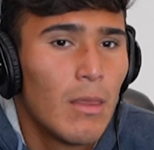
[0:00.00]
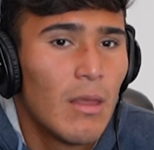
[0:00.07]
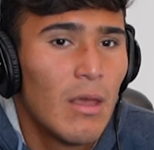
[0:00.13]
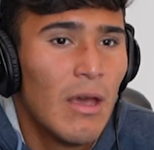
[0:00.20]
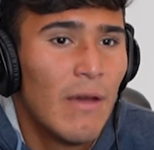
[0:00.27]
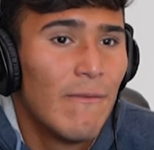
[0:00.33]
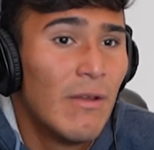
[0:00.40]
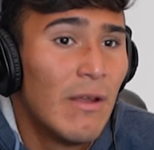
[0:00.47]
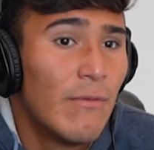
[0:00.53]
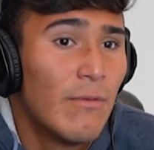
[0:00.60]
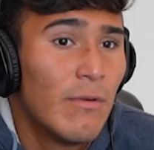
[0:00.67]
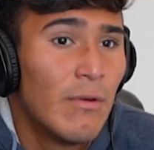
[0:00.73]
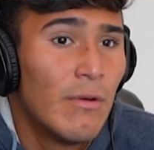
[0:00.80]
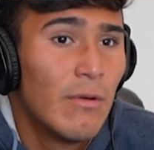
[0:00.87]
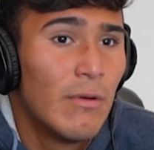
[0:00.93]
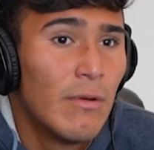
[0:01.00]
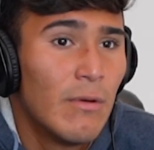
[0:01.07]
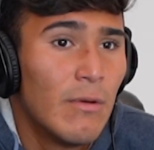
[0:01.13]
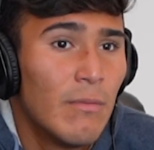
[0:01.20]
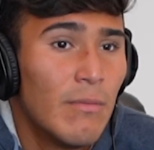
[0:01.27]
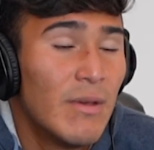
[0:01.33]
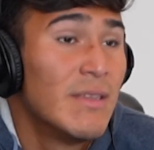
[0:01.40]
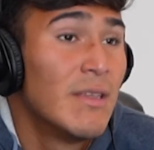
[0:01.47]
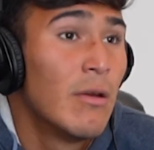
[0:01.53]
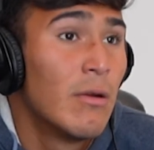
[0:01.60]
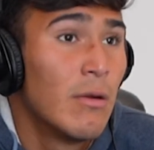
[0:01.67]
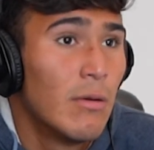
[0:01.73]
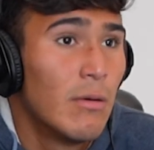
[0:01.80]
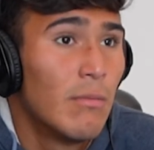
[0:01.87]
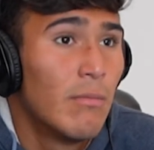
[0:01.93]
I've never missed out
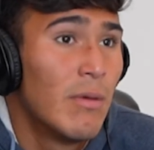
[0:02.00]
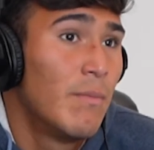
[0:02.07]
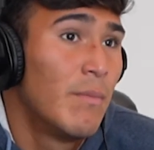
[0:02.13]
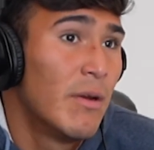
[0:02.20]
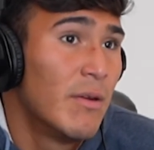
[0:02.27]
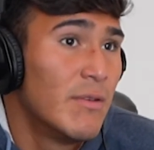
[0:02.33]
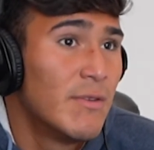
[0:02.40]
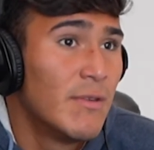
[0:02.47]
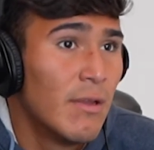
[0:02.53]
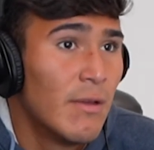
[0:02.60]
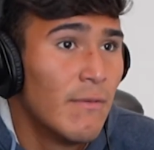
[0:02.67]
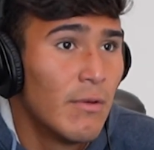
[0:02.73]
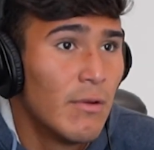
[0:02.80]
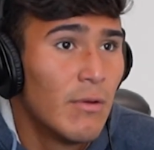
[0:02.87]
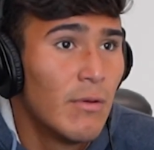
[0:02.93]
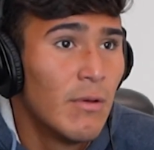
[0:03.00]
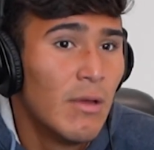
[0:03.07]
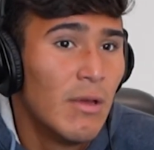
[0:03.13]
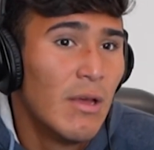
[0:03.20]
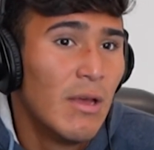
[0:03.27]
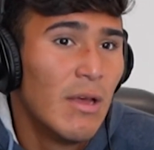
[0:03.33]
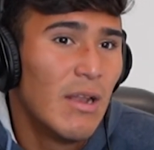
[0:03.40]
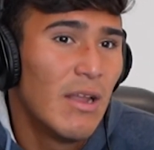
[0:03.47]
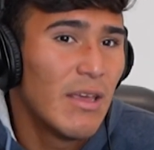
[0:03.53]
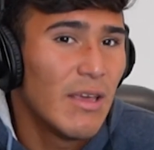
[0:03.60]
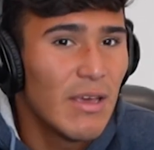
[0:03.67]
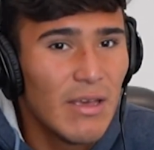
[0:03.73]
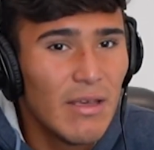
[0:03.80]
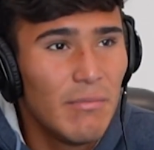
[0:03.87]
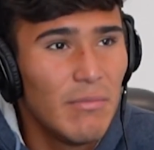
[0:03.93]
on. My parents' love, you know. Like,
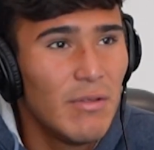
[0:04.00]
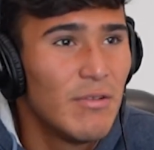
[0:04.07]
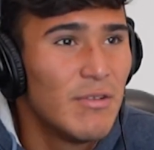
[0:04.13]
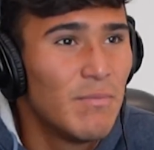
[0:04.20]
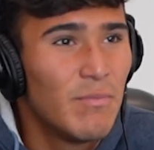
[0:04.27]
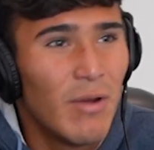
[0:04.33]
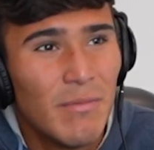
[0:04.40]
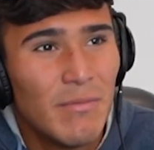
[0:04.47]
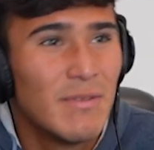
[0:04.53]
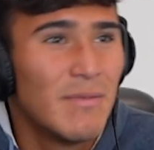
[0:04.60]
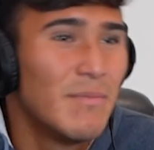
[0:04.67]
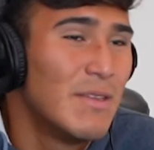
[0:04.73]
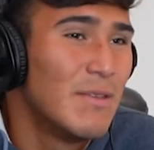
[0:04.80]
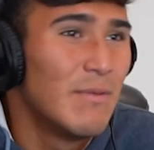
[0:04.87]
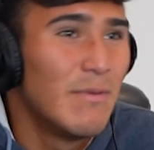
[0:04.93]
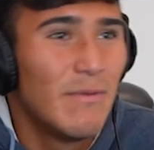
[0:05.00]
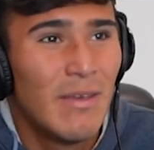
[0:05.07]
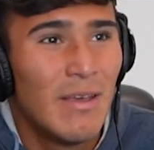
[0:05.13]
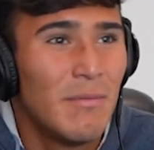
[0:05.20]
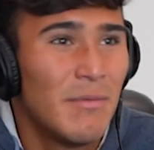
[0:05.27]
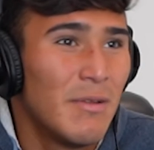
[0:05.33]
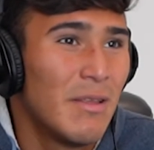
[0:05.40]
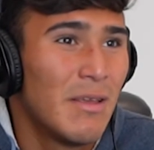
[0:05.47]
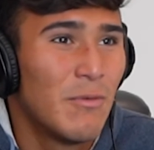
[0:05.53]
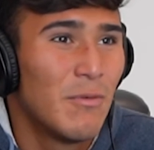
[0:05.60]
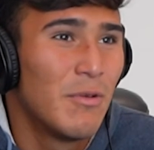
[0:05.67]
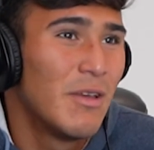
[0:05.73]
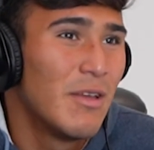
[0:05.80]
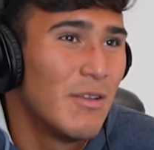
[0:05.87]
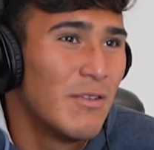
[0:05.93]
yeah, I mean, there's problems in between families, like where
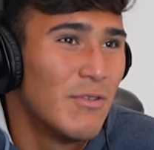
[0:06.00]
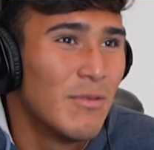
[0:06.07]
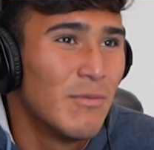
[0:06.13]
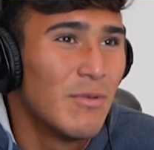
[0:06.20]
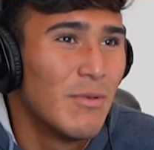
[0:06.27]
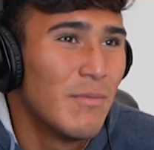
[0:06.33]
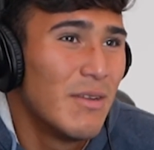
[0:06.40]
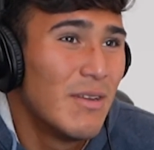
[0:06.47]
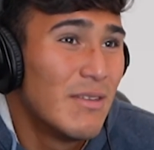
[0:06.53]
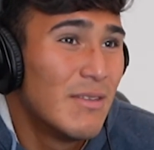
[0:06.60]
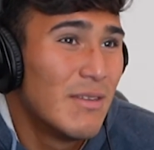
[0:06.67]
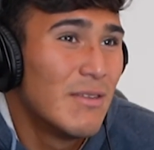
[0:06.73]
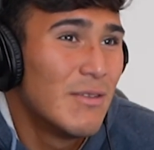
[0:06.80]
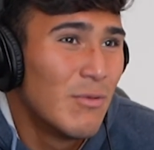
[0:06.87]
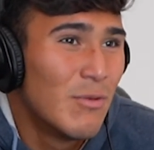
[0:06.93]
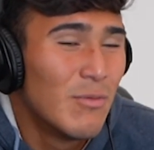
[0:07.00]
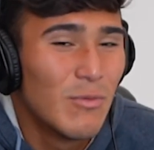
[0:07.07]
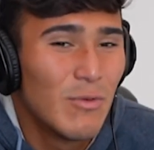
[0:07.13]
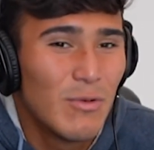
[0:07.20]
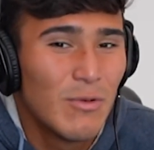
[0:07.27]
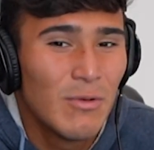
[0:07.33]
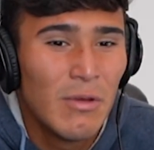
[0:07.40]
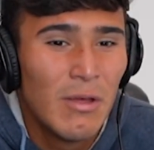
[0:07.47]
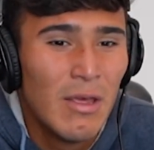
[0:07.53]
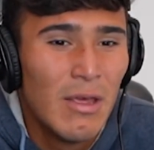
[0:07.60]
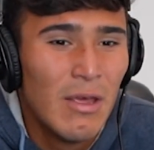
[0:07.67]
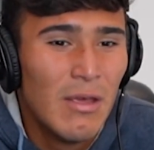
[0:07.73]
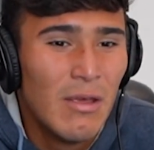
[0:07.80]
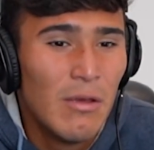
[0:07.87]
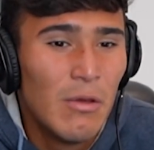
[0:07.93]
you get in trouble. Normal. I mean, it's normal, you know.
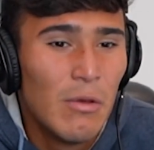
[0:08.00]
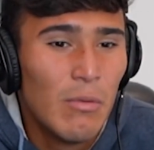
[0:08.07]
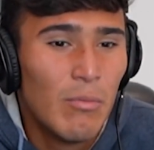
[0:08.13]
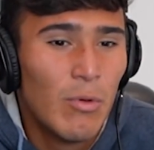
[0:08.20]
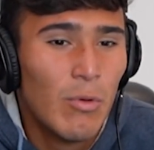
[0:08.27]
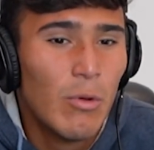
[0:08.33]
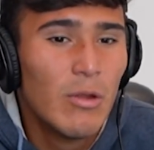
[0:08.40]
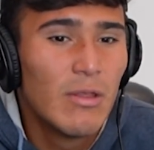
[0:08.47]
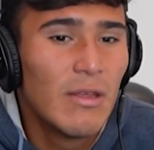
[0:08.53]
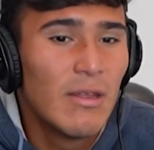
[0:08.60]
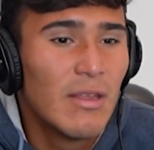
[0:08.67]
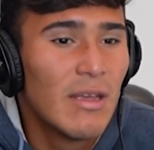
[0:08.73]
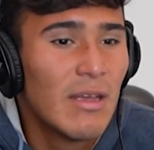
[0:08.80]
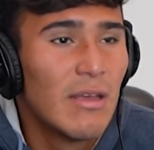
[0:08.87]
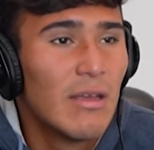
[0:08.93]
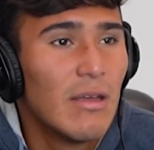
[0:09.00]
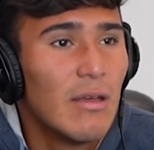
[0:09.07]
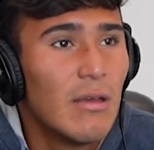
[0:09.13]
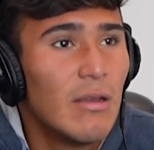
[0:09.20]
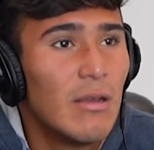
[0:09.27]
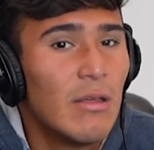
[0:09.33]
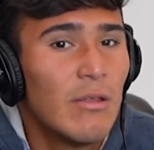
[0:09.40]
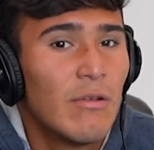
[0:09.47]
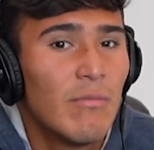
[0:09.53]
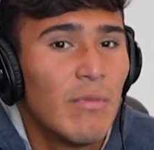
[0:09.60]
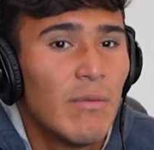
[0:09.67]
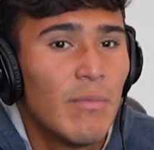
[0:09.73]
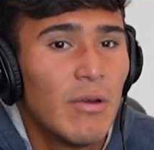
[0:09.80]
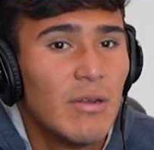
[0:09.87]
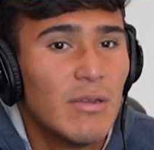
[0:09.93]
But one thing that neither of
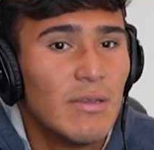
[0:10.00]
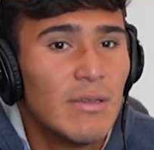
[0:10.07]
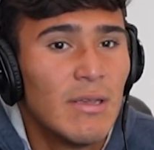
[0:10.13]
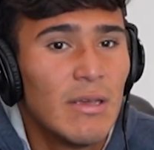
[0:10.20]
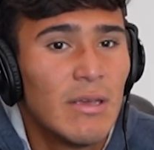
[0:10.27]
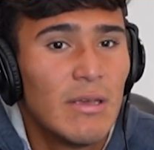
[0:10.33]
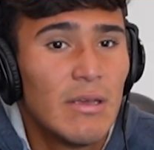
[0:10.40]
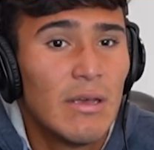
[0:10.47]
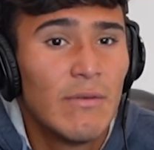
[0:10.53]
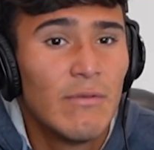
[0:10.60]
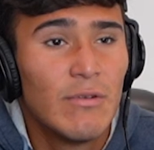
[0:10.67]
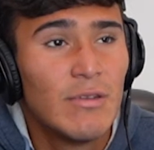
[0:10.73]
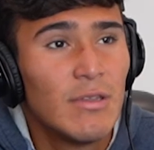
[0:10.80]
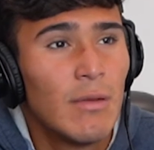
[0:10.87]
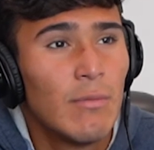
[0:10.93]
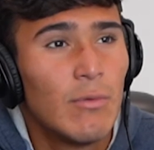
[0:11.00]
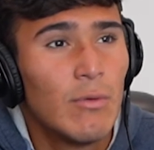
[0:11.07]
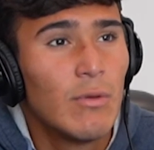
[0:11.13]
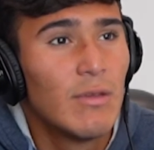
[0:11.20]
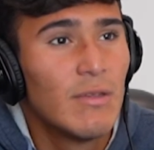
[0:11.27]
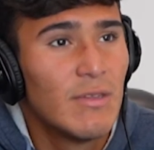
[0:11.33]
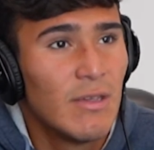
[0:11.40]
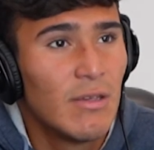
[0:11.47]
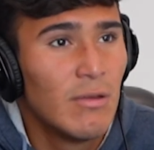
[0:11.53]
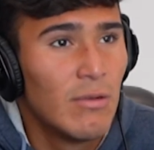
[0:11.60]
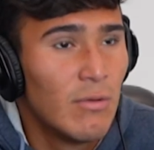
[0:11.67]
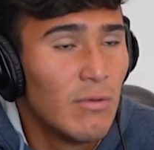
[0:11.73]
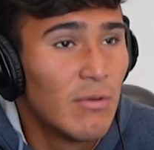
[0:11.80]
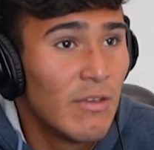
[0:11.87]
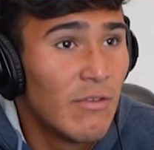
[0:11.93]
my parents like ever stopped doing is like, you
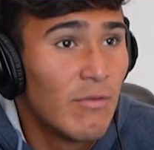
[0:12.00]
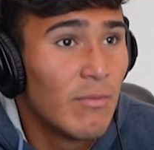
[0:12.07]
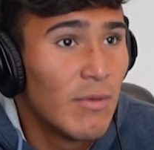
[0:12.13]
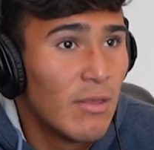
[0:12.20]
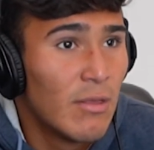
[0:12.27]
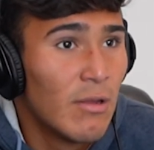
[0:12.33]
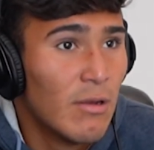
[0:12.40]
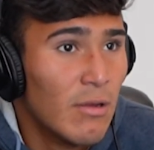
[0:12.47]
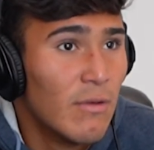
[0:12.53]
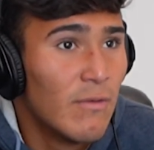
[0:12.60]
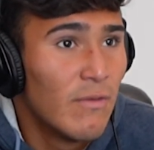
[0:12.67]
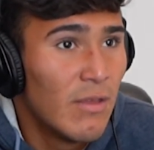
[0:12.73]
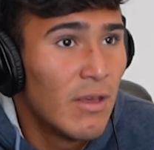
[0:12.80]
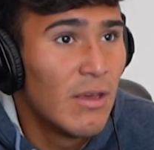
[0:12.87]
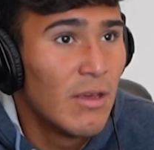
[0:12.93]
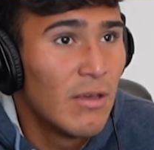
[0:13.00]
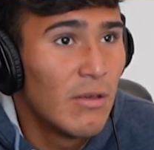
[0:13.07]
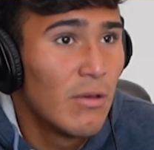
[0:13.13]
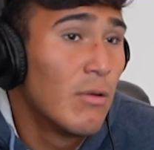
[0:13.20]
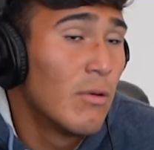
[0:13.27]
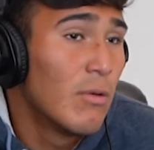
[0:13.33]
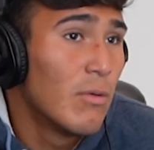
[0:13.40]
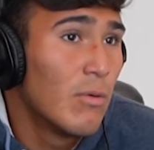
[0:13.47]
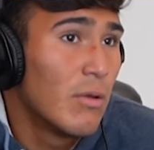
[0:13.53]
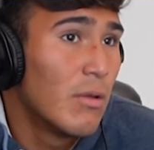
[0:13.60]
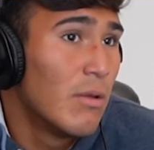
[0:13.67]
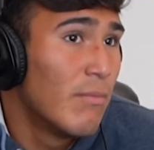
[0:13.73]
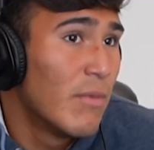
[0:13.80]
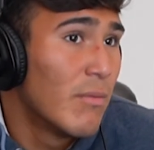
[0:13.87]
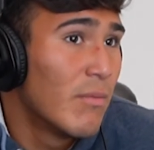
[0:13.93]
know, giving me the love that, you know,
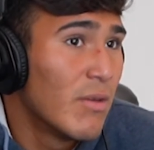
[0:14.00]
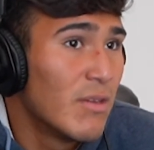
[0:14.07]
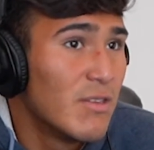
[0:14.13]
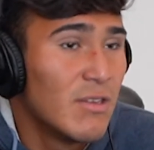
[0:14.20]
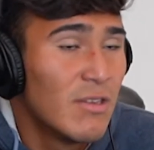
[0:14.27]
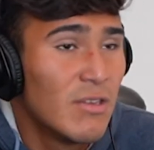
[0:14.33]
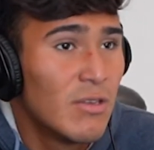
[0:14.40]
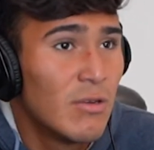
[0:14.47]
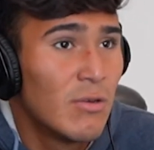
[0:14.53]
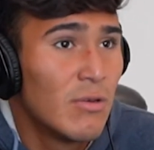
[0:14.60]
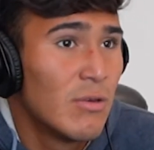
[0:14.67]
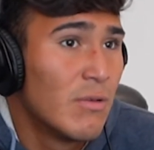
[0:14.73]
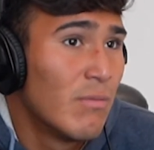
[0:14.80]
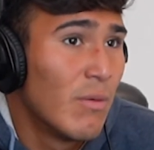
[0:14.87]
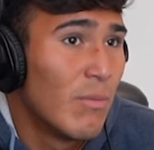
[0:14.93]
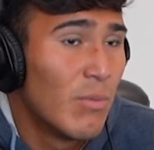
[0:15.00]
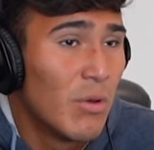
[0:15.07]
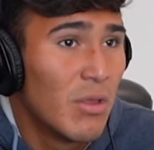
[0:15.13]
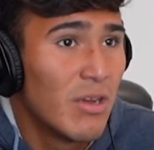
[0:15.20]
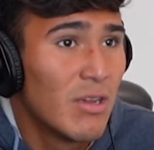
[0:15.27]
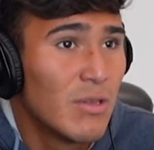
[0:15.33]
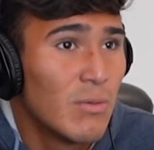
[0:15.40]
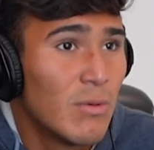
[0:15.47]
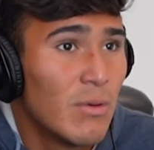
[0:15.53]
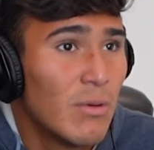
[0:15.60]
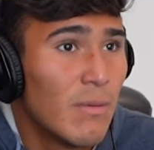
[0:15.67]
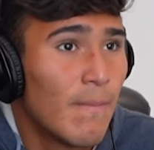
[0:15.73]
me and my sister, my brother as well.